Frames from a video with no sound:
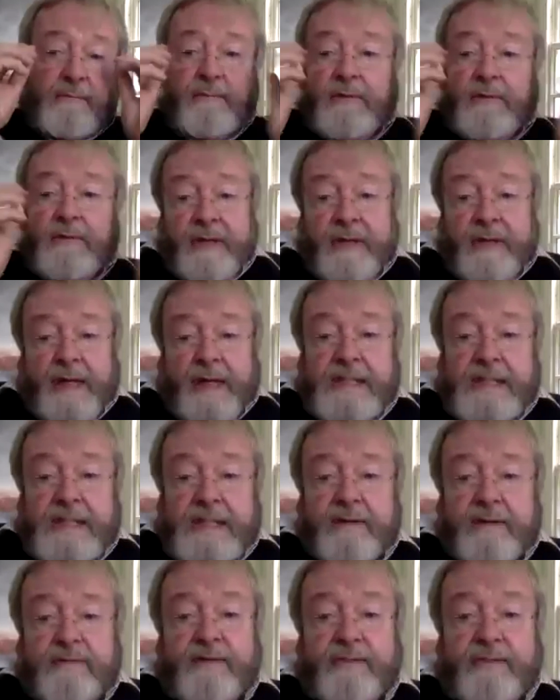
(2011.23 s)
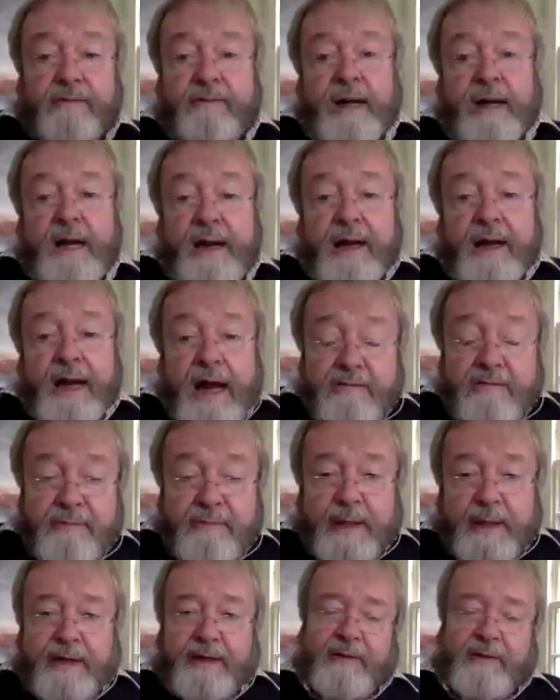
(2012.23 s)
creative if I have
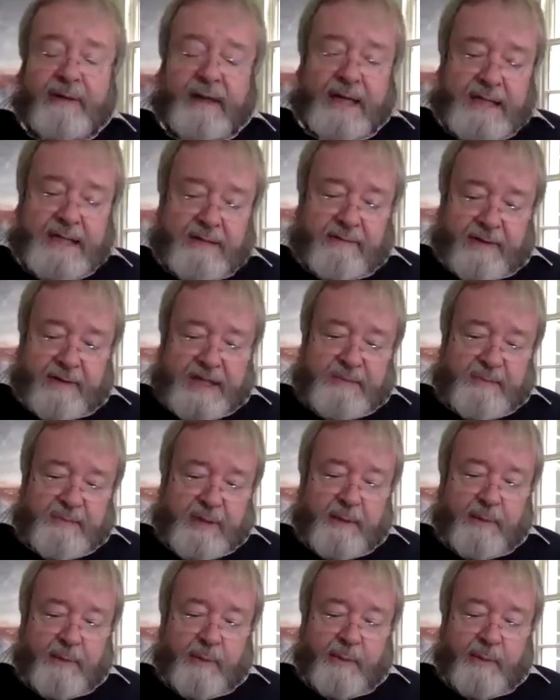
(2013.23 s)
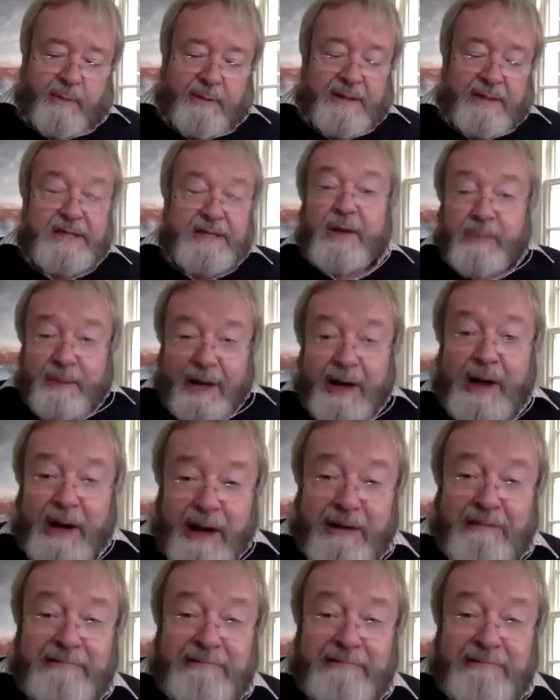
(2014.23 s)
been creative, as people tell me I have.